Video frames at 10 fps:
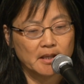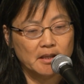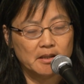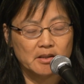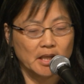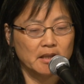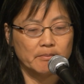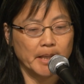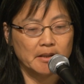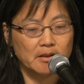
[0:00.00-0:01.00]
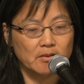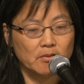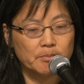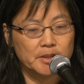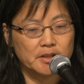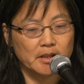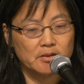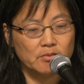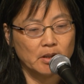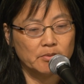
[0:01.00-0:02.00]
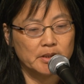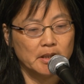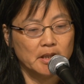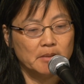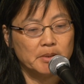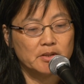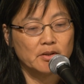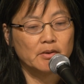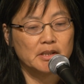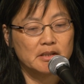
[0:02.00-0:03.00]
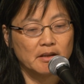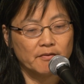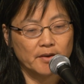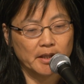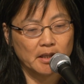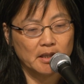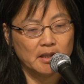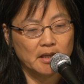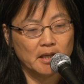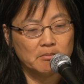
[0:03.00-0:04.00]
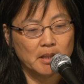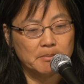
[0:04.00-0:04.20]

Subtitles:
He could not abandon a Rinpoche to what would be certain suffering and